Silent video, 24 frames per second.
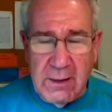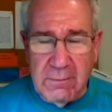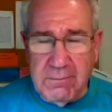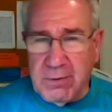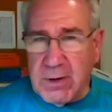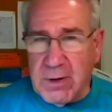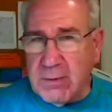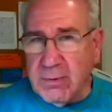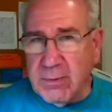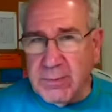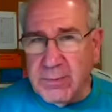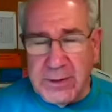
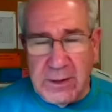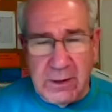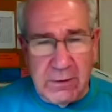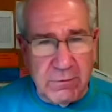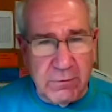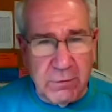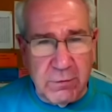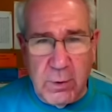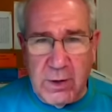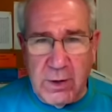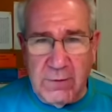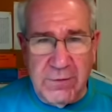probably a
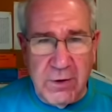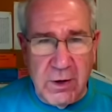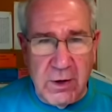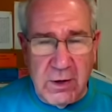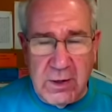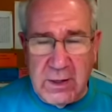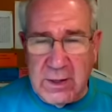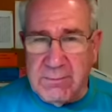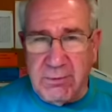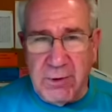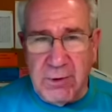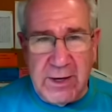12-yard
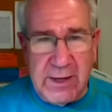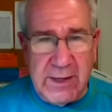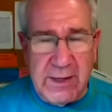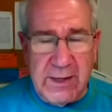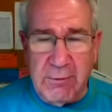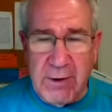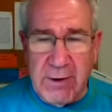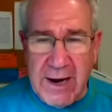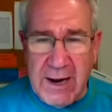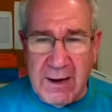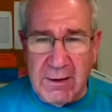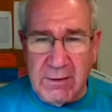in-breaking
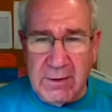route,